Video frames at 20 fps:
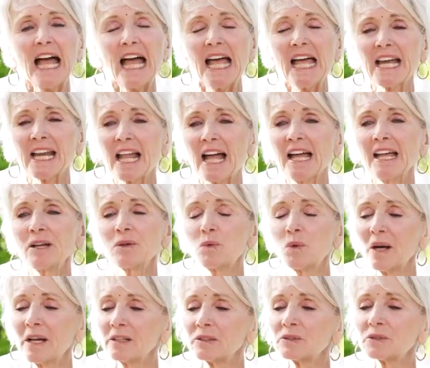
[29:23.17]
and I
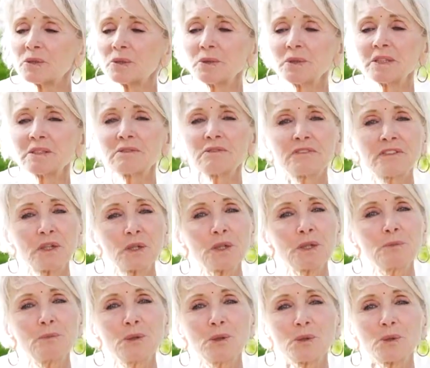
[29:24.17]
went through it
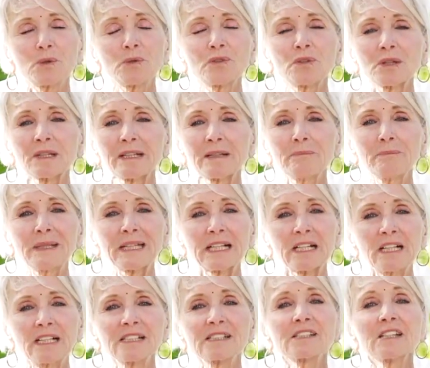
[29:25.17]
very beautifully
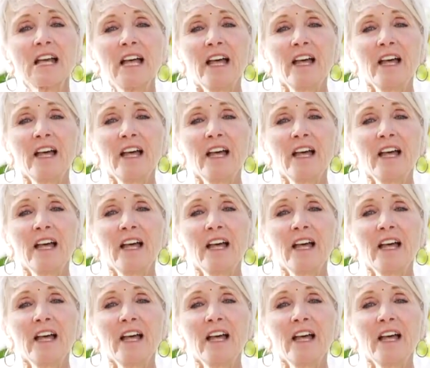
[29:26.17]
because